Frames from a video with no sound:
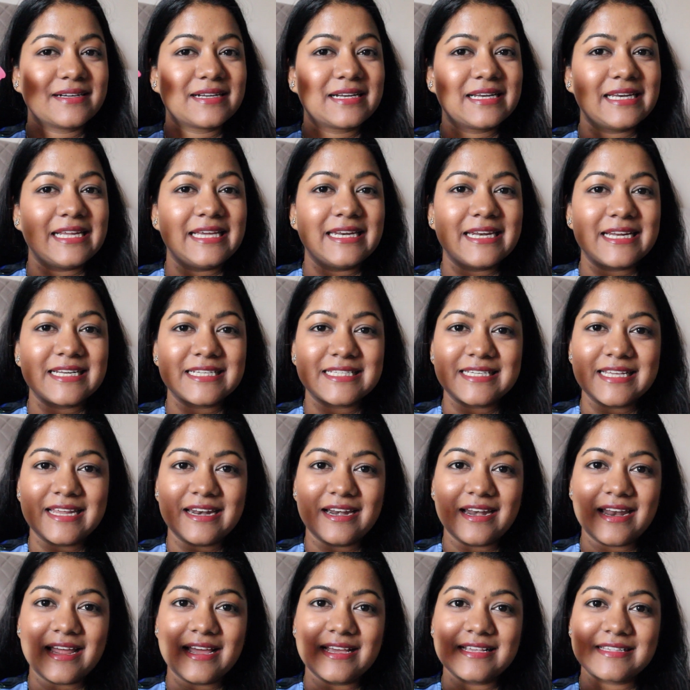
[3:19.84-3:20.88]
clean and
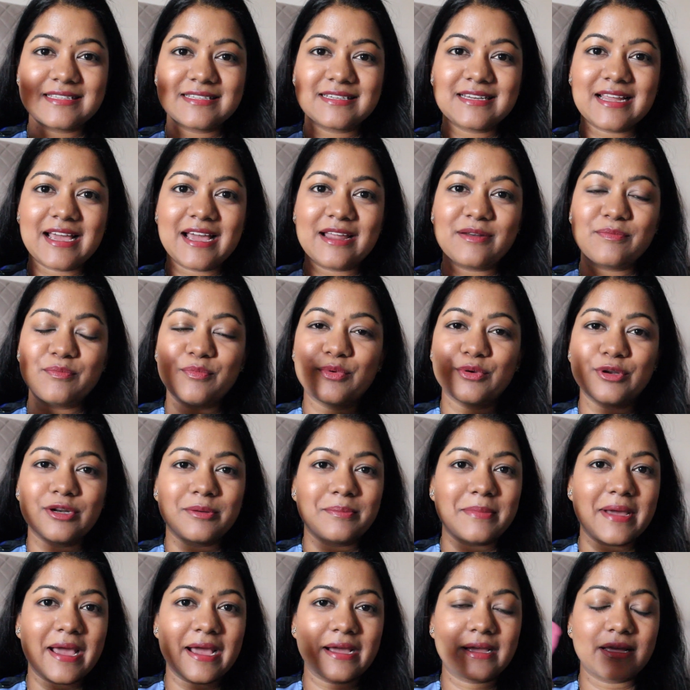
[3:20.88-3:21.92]
sterilize it, and put
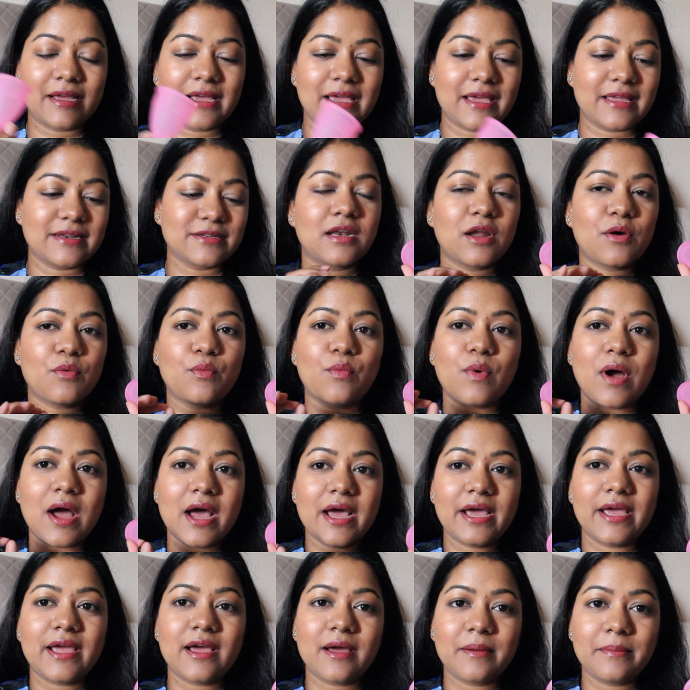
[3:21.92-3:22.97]
it back again. Now
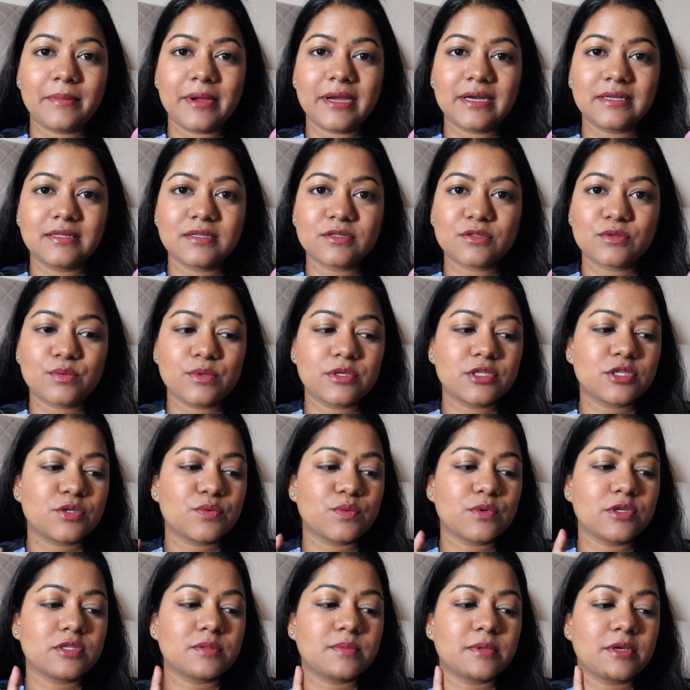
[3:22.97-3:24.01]
why I made the switch
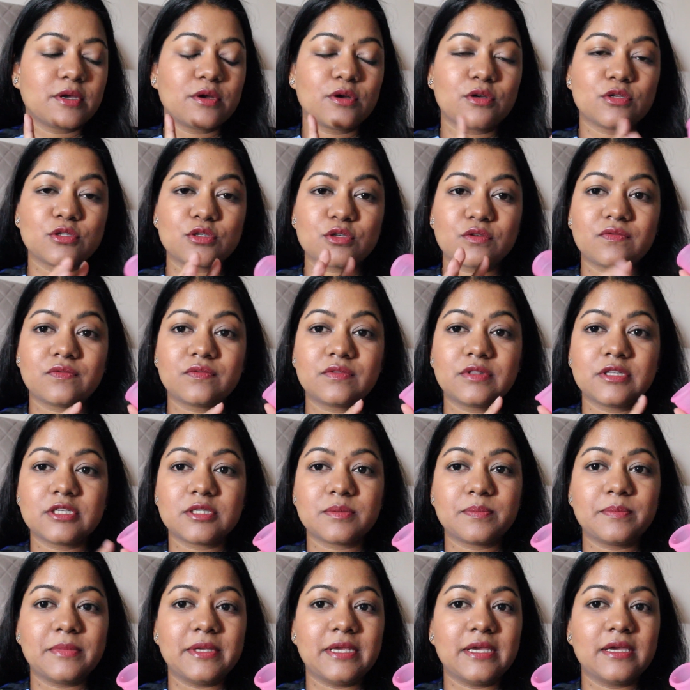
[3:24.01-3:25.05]
was because of
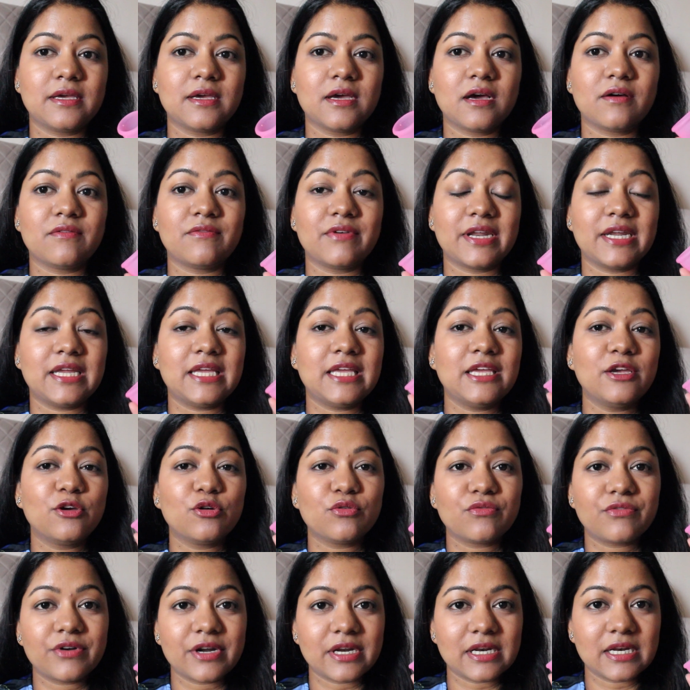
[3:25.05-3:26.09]
this being a very
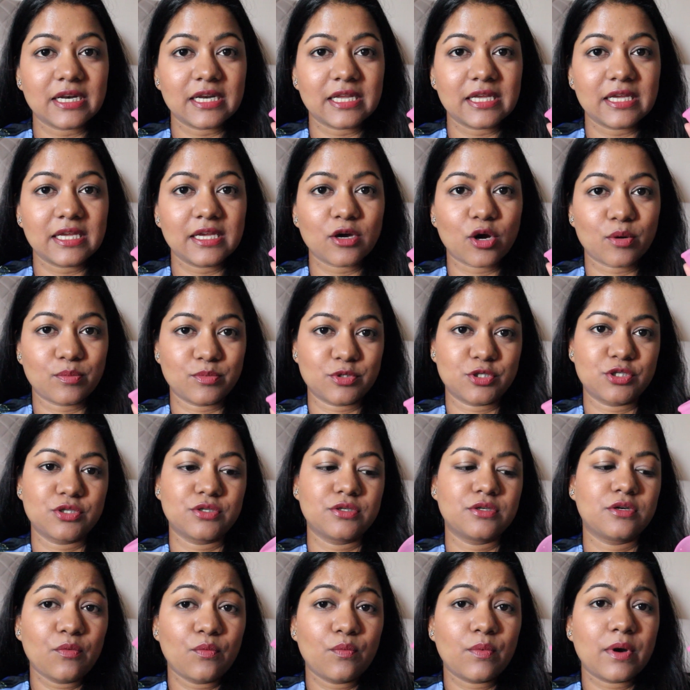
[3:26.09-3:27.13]
eco-friendly
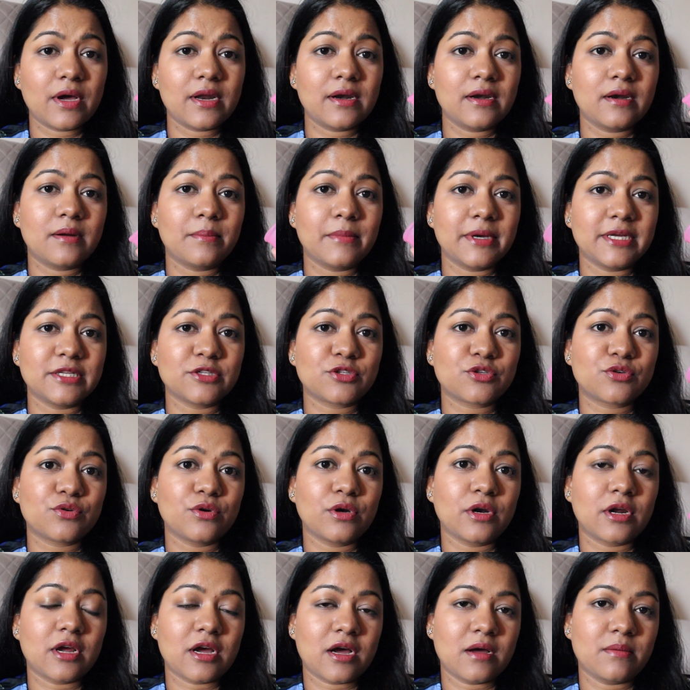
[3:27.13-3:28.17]
option. One
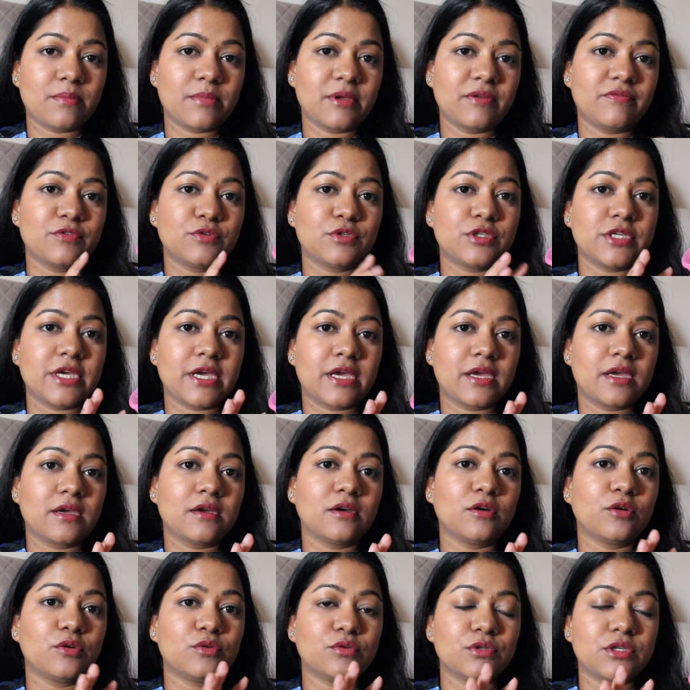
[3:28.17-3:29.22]
menstrual cup, if you take
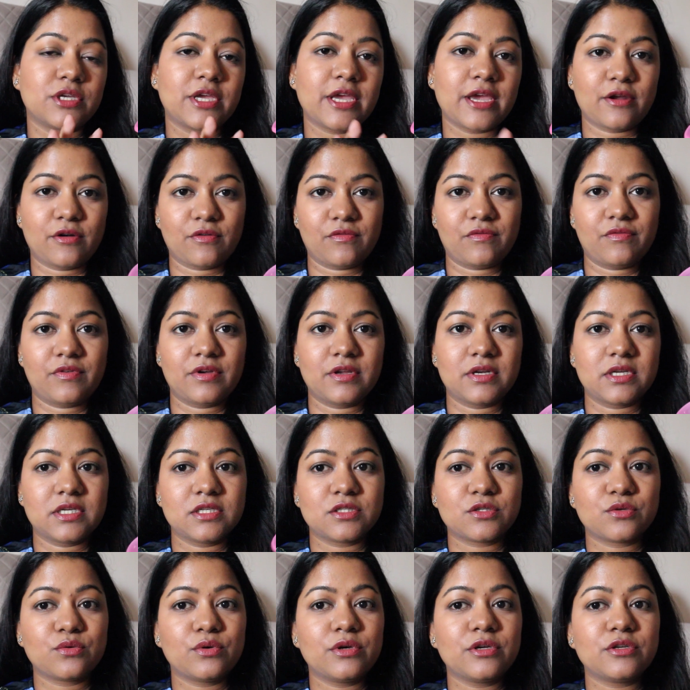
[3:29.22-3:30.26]
good care of it,
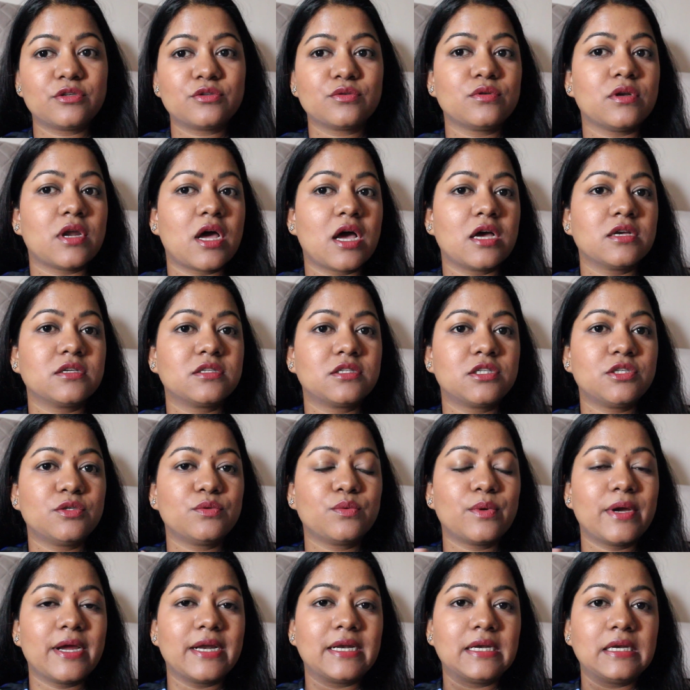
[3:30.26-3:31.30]
is going to last
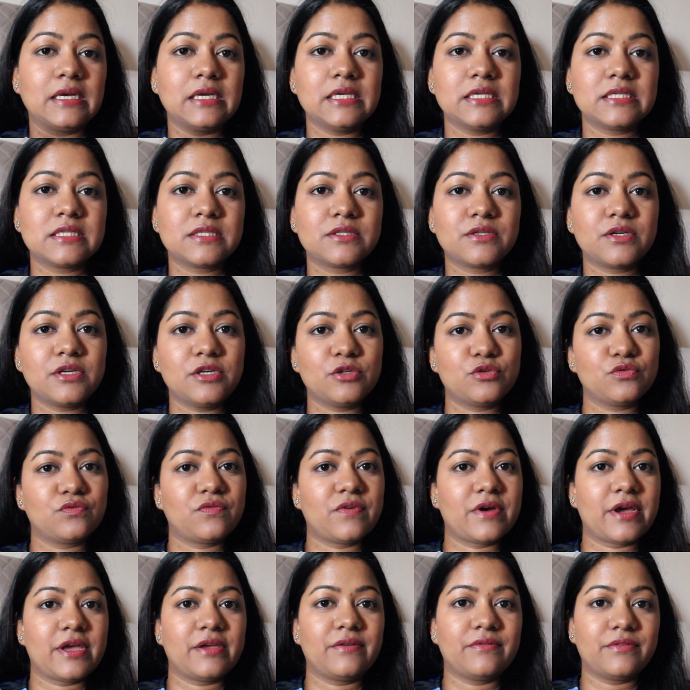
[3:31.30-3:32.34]
you at least 3 to
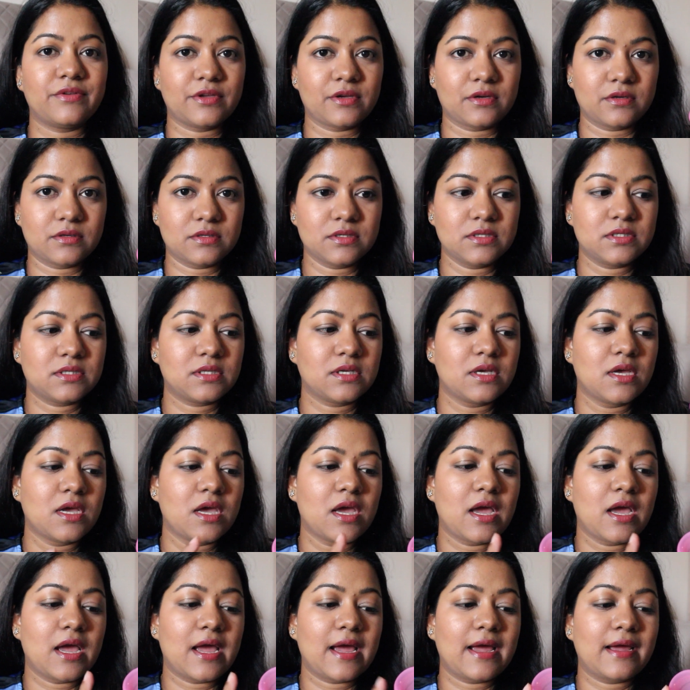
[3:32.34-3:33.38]
5 years,
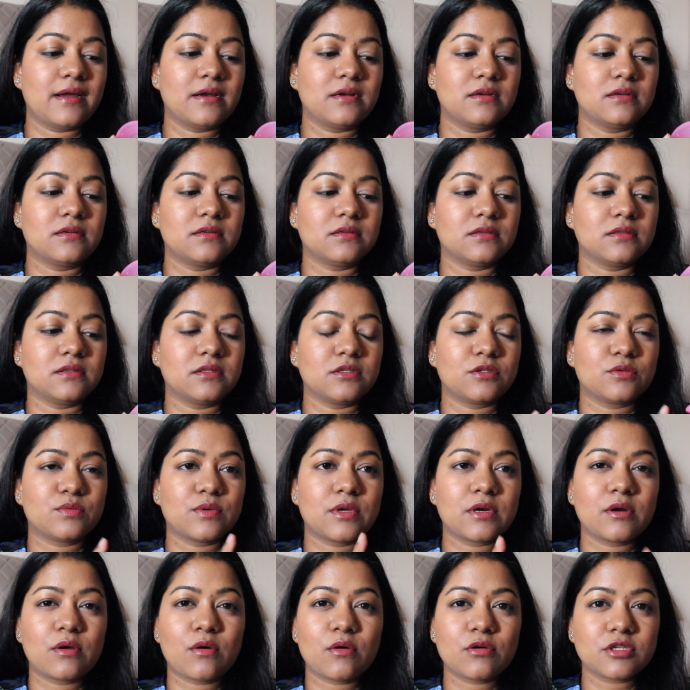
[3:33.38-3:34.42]
and this
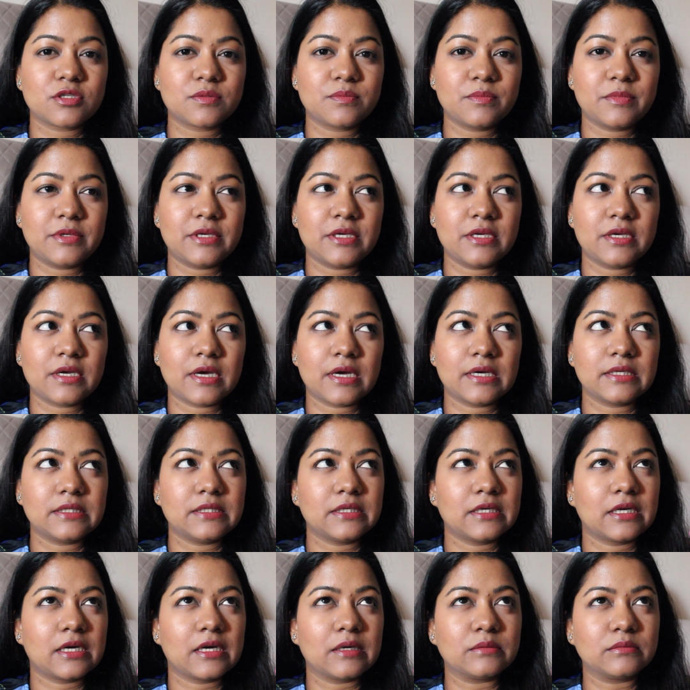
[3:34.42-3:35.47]
one cost me I
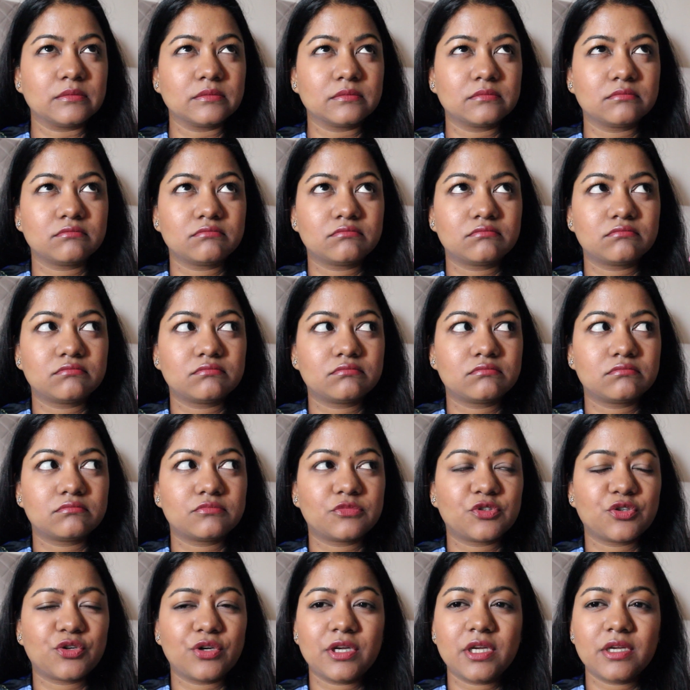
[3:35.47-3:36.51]
think around
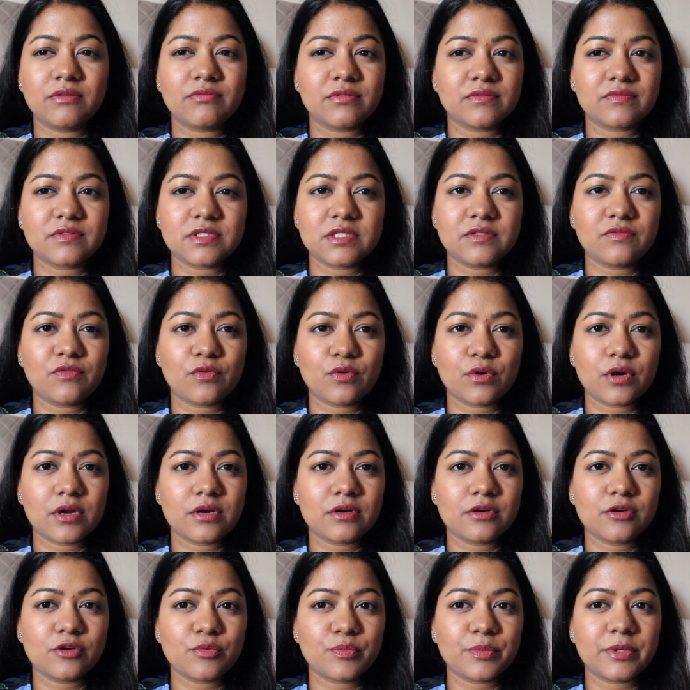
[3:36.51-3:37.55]

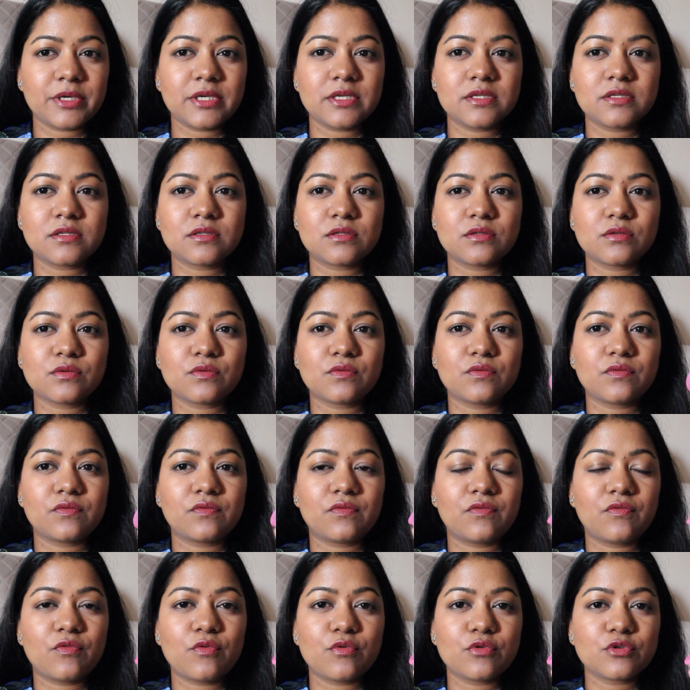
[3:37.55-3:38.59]
350-400 rupees. So
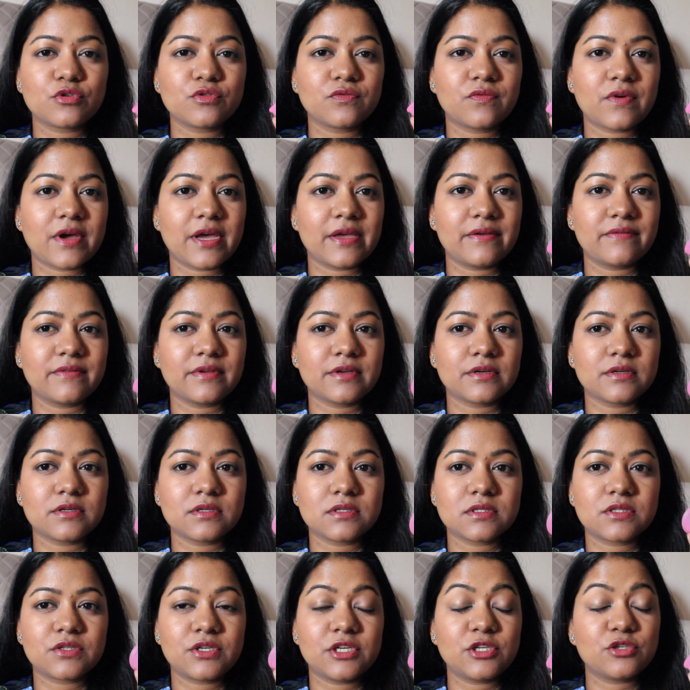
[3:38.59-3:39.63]
4 to 5
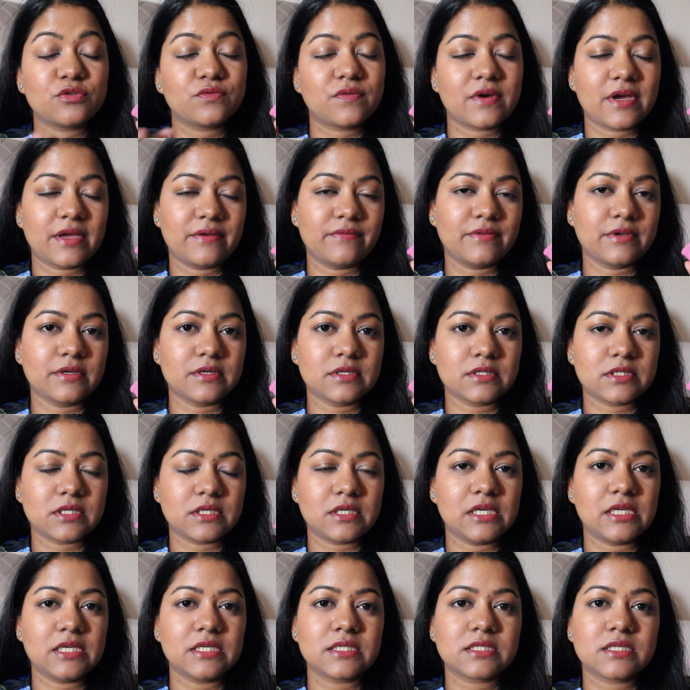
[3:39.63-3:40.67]
years, 3 to 5 years
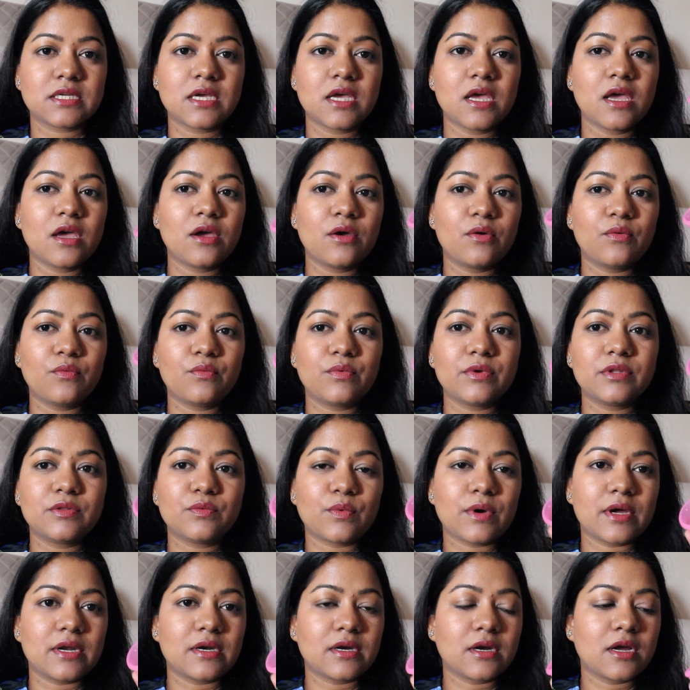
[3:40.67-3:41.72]
at least with
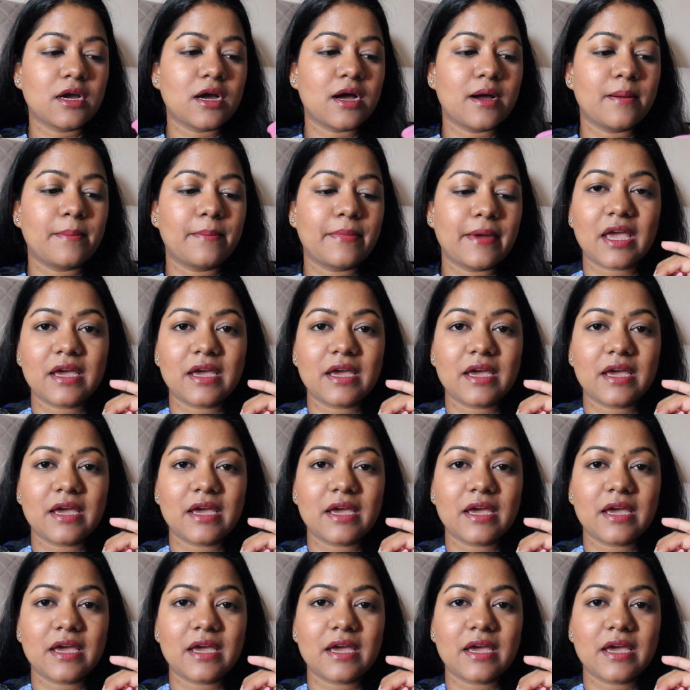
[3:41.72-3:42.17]
one cup.